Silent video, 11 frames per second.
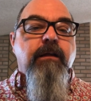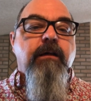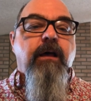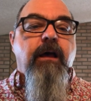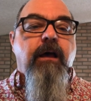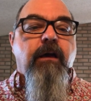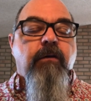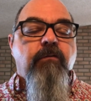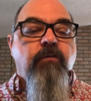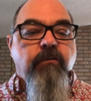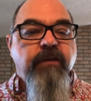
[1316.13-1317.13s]
uh,
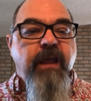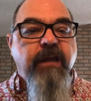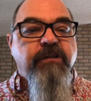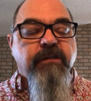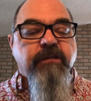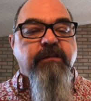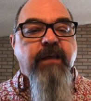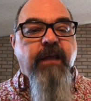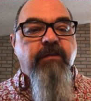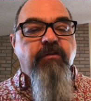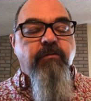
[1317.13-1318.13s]
quotations
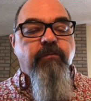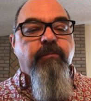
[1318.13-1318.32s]
that you